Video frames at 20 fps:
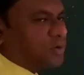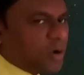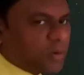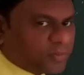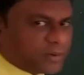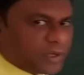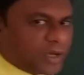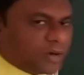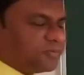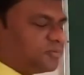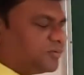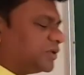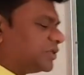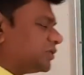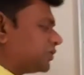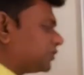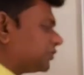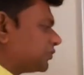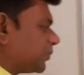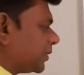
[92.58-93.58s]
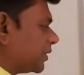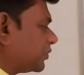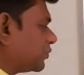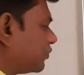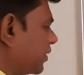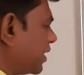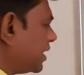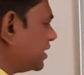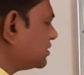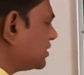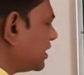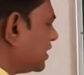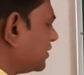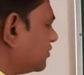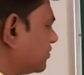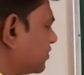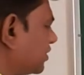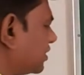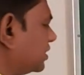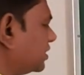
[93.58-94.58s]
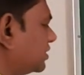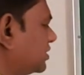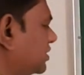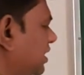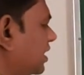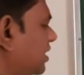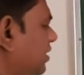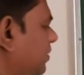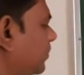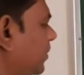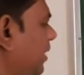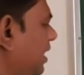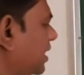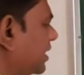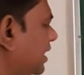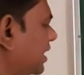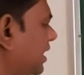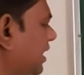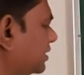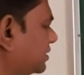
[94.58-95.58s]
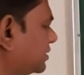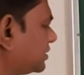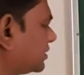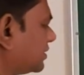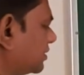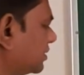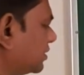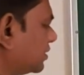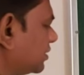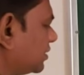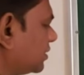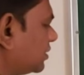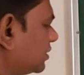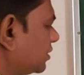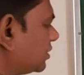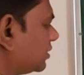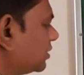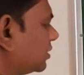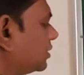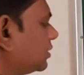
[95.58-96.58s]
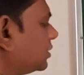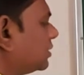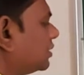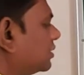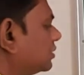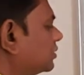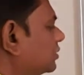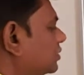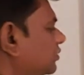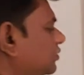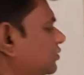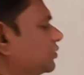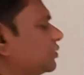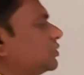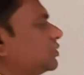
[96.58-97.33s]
of f with respect to x, answer is del f by del x. This is